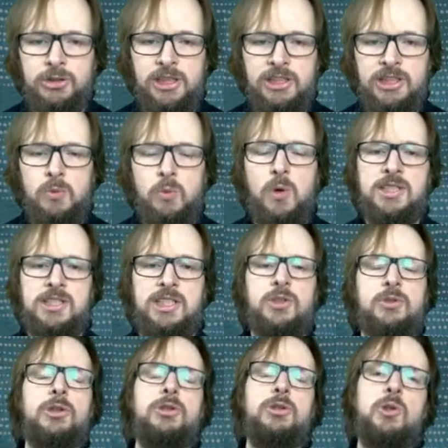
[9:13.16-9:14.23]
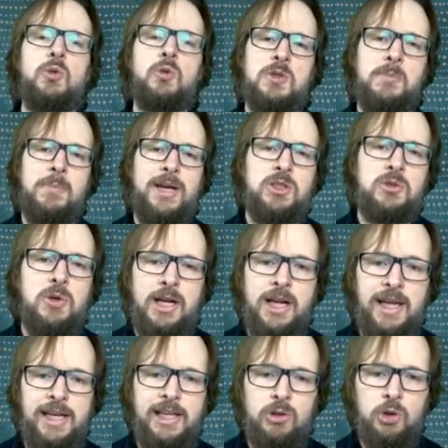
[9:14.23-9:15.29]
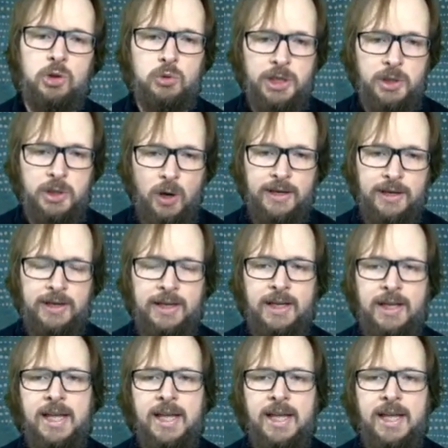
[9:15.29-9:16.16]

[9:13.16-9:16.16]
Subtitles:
utility was introduced with MySQL 8.021.